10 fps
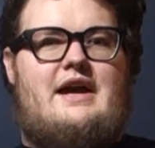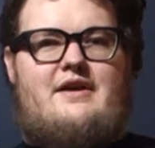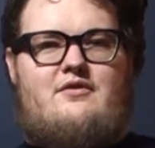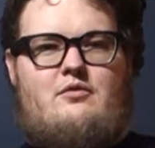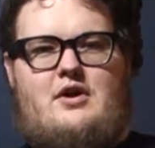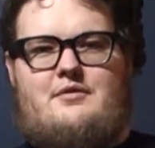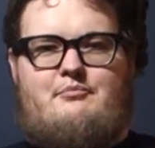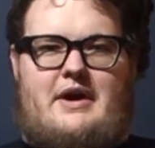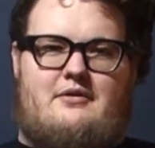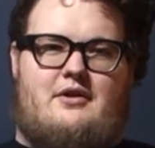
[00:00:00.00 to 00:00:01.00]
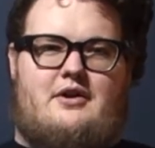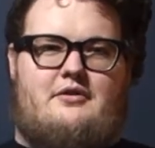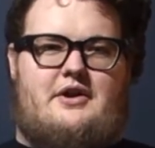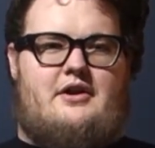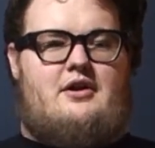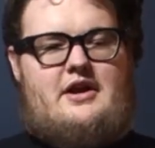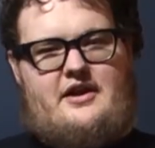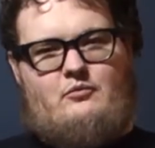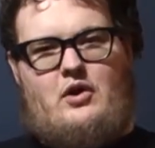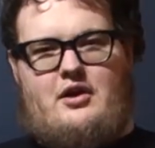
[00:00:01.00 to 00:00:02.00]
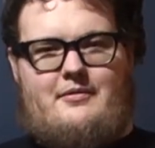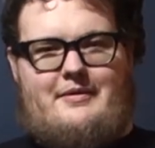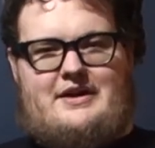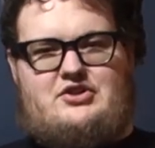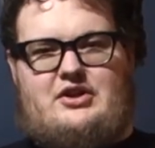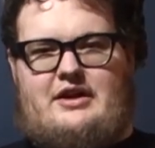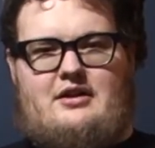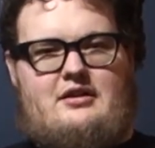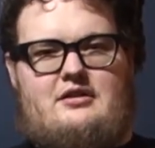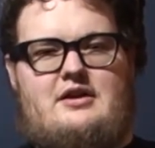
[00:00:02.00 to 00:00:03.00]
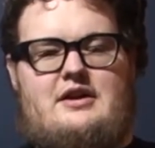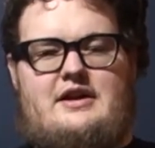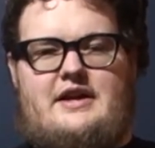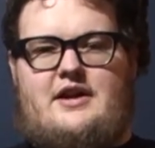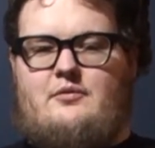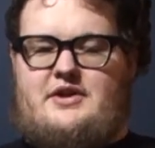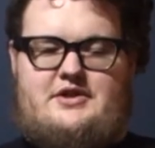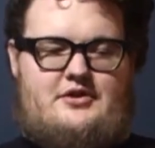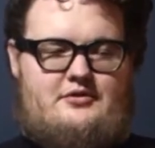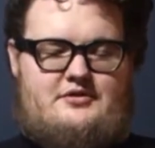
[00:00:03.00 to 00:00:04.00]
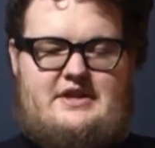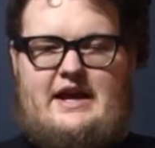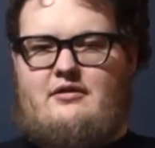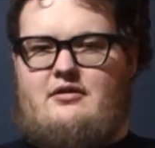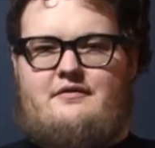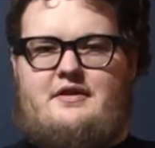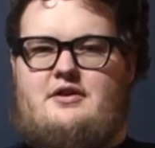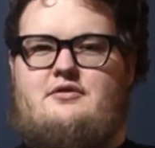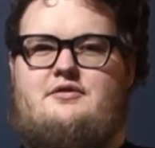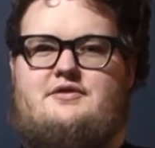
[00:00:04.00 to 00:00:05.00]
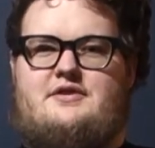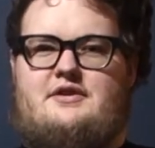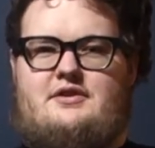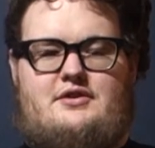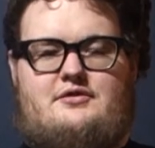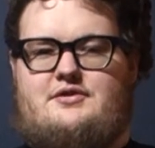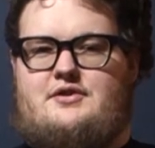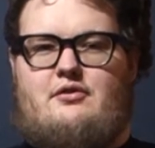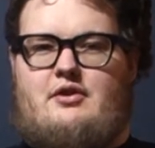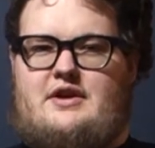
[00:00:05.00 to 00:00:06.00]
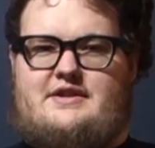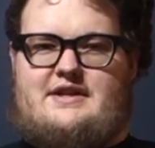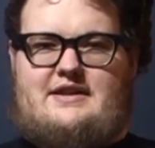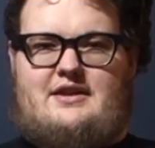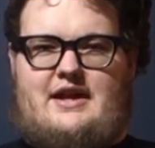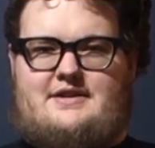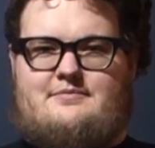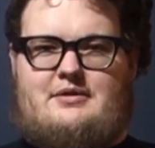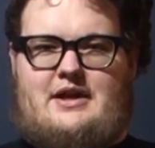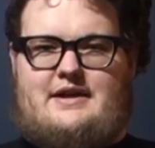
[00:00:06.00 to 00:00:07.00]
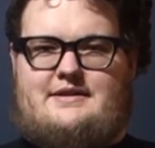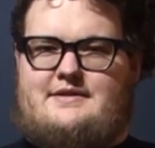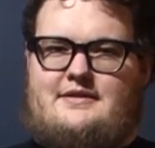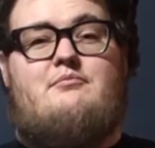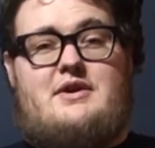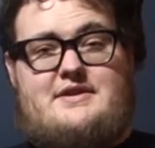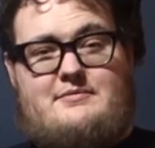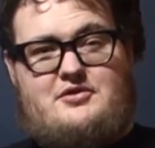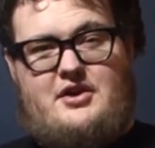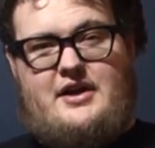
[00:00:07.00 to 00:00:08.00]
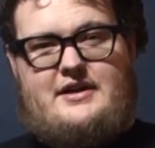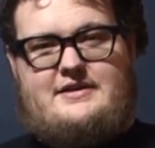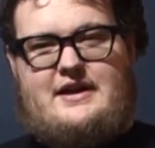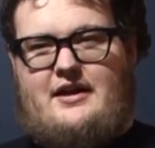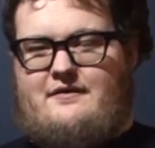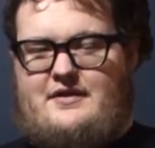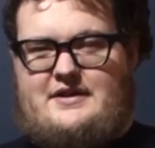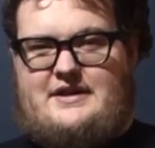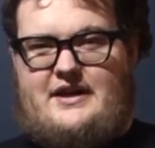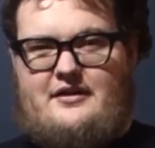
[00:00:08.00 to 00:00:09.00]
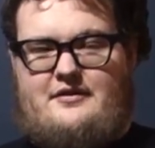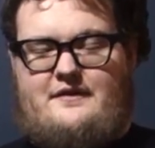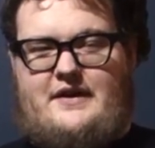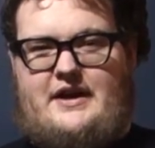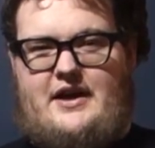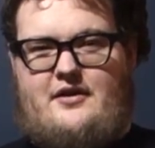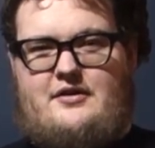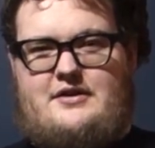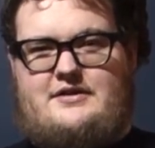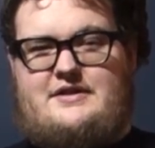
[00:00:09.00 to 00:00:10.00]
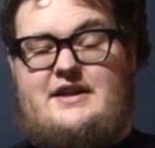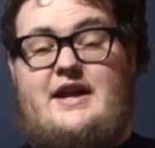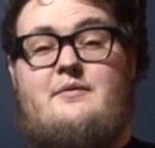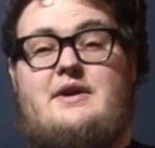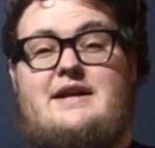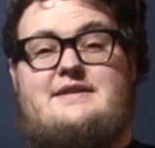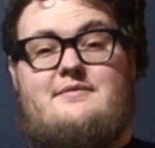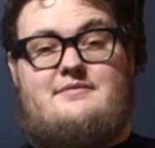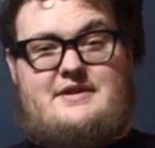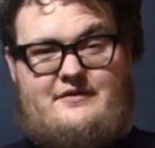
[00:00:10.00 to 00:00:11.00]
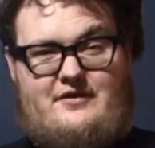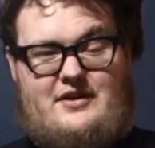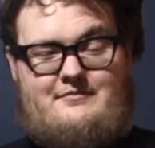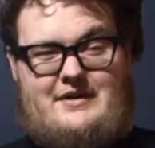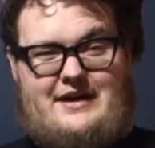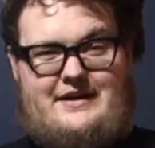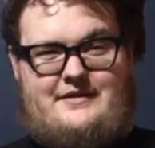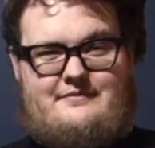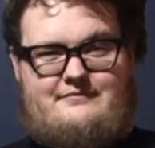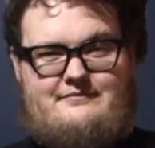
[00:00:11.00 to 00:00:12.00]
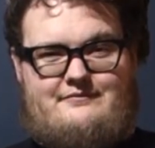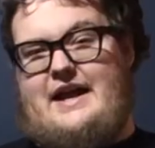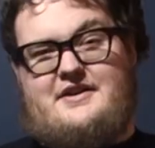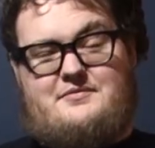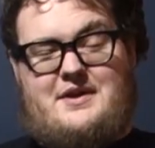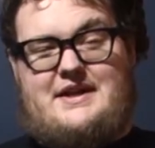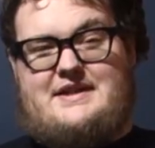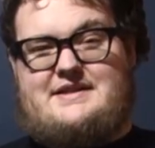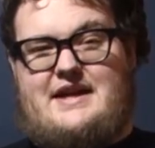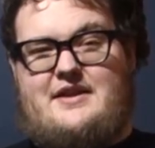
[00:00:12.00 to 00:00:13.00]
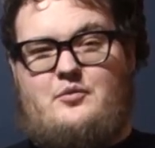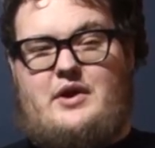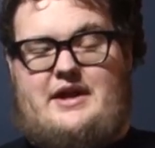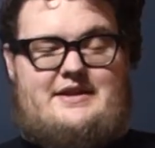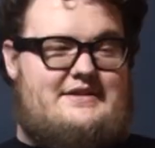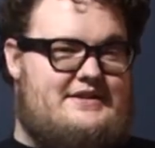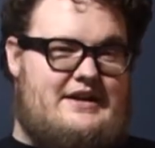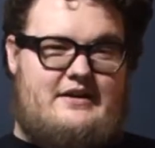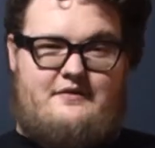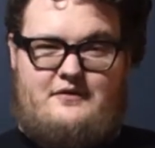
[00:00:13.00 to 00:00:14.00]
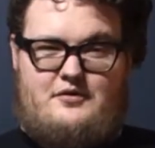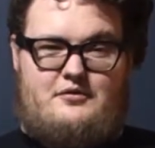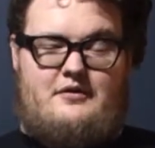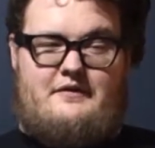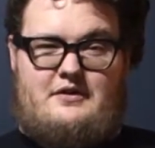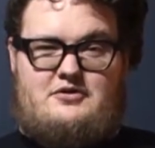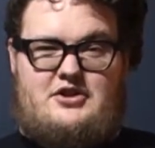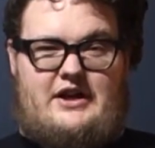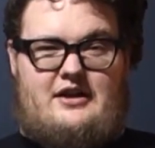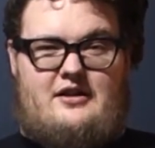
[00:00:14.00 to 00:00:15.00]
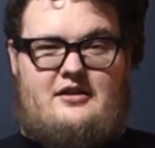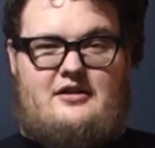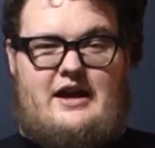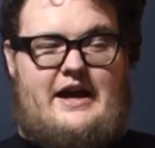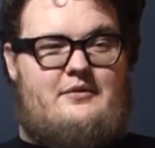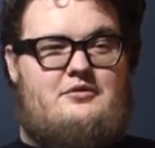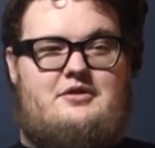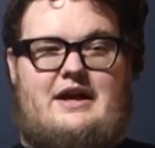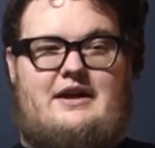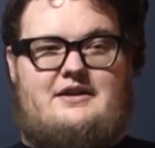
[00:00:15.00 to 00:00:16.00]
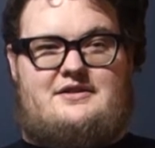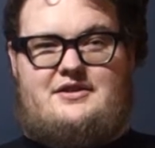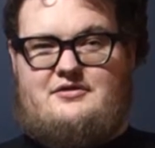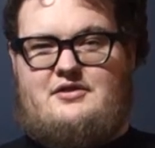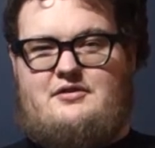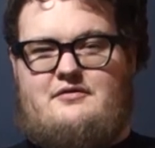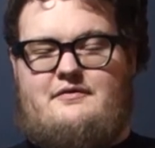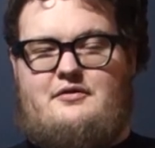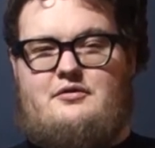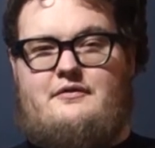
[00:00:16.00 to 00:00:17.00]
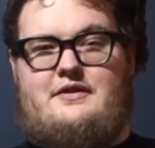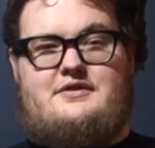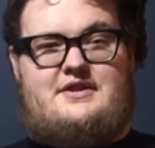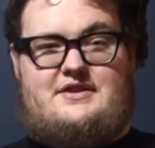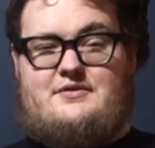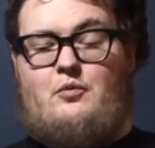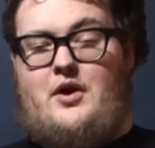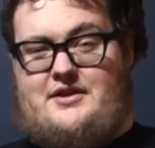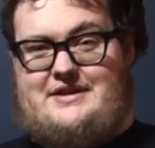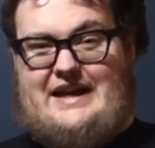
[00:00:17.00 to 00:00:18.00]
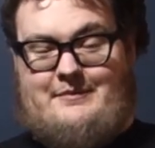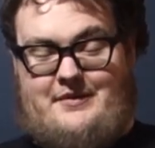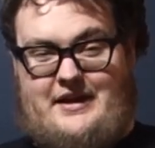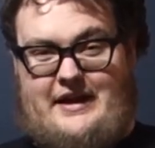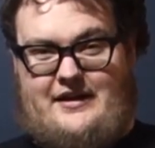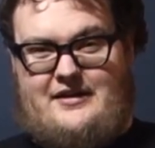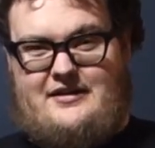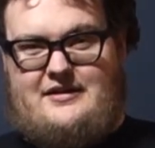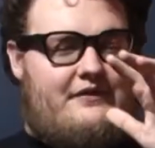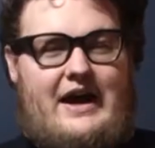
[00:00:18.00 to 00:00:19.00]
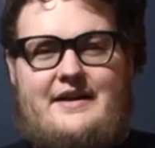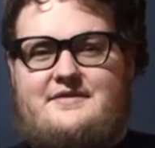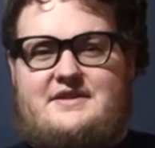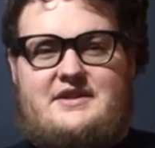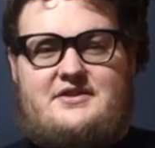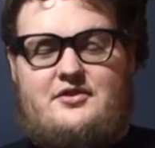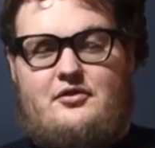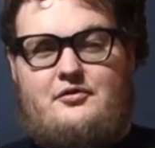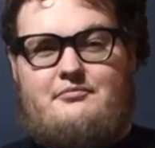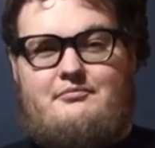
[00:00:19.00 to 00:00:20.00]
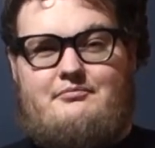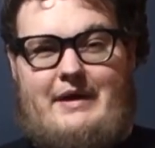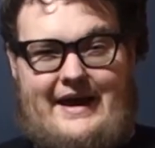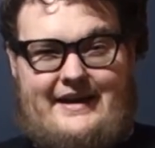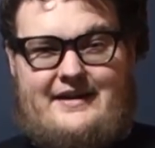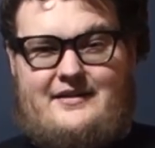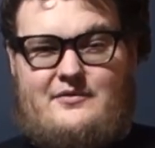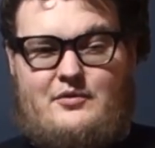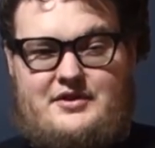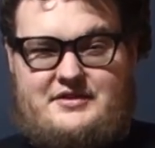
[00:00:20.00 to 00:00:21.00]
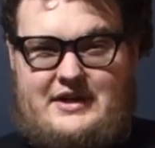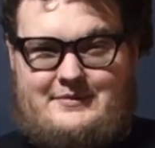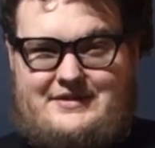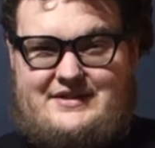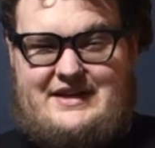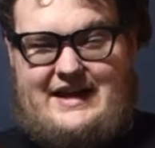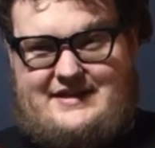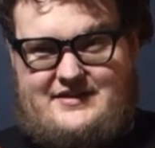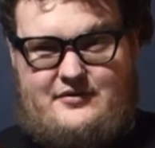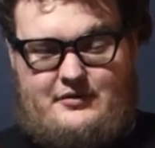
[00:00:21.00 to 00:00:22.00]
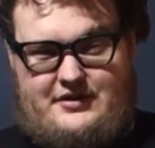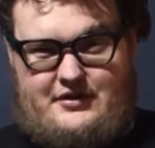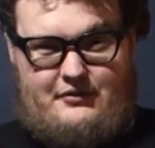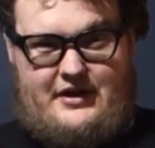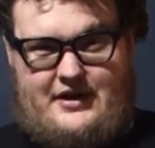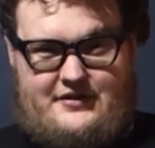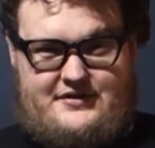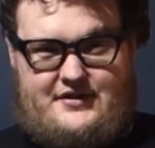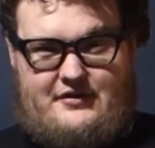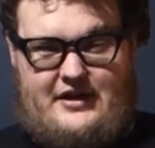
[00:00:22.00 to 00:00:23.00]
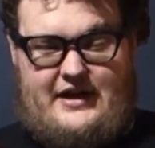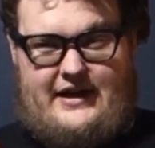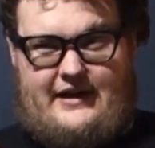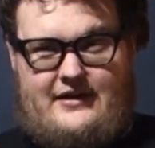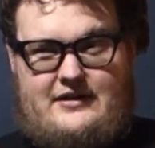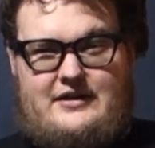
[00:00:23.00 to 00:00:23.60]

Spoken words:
Hey everyone, Ben Reno here, and welcome to my channel. Here we do tech reviews, news stories, and let's plays. But as I'm sure you can tell from the title of the video, today we got something different in mind. And I just want to get this out of the way. This is not a food review channel. I will not continue to do food reviews. This is a one-time thing. 5-6-year-old Ben was obsessed with Doritos 3D.